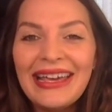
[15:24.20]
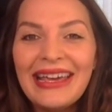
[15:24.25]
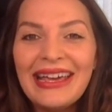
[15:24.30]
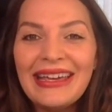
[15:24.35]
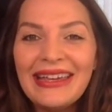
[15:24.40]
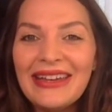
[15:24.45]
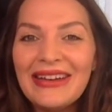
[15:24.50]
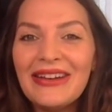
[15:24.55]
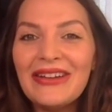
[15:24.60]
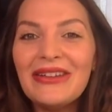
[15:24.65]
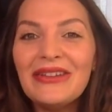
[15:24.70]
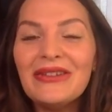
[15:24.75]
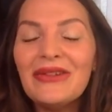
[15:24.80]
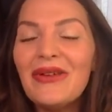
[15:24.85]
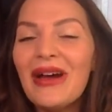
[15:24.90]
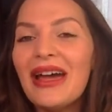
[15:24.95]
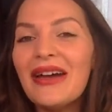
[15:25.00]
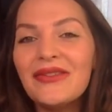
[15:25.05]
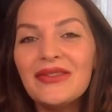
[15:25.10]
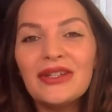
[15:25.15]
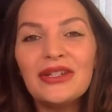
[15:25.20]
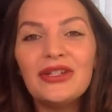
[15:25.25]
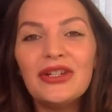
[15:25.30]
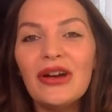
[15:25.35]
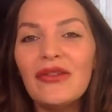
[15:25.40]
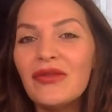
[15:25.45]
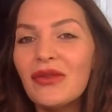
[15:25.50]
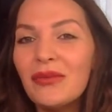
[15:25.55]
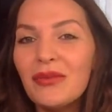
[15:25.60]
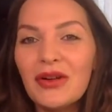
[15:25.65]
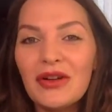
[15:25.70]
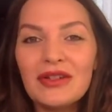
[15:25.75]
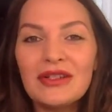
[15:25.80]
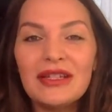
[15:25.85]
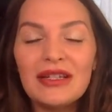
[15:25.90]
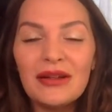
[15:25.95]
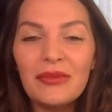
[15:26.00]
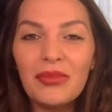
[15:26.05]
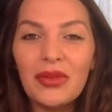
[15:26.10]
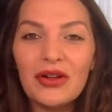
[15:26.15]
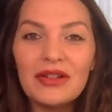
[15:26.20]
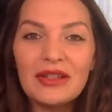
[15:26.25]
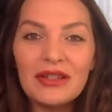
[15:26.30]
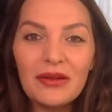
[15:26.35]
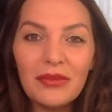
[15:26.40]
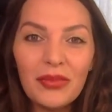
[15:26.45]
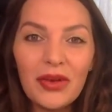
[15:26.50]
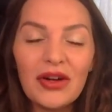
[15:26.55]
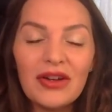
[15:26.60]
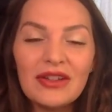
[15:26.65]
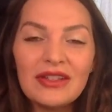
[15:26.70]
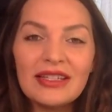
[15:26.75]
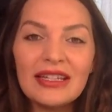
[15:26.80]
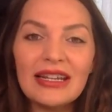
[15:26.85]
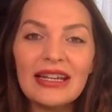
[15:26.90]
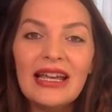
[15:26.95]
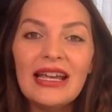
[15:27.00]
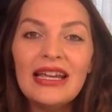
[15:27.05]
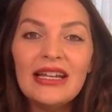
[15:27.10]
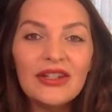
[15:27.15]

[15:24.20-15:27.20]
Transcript: You know, you don't have to jump from person to person to person.